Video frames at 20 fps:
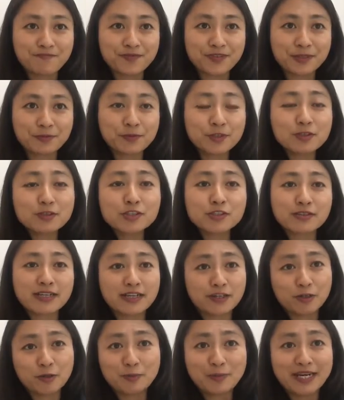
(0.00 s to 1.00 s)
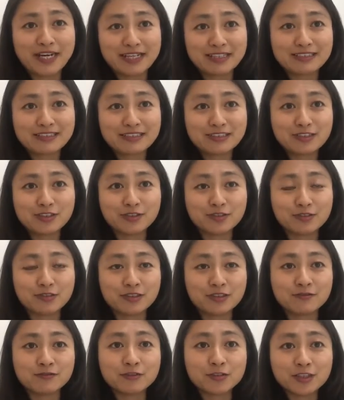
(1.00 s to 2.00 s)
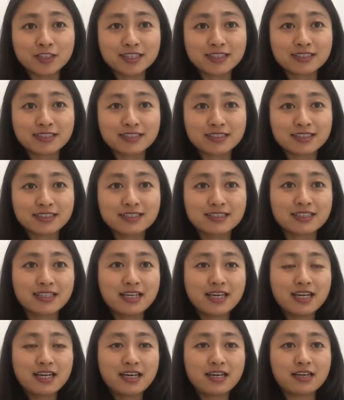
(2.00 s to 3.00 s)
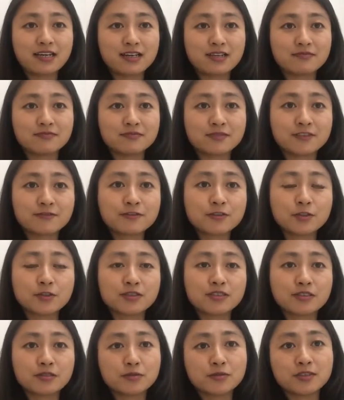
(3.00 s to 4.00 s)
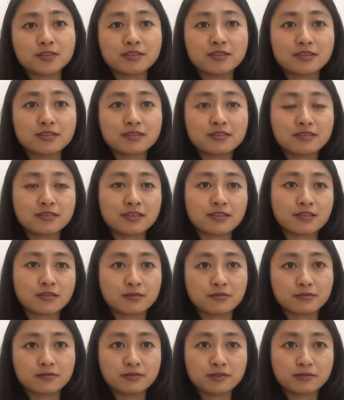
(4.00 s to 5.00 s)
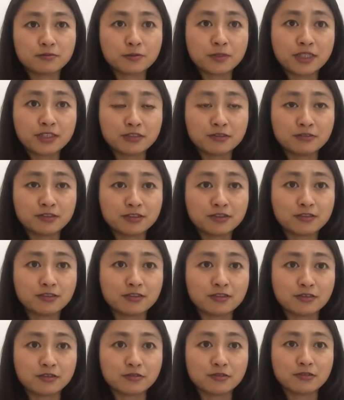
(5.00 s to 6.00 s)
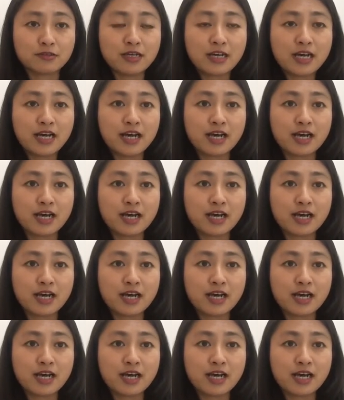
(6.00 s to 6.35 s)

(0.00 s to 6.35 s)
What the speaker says: we'll try our best to avoid it. Of course, you will need what you need to do.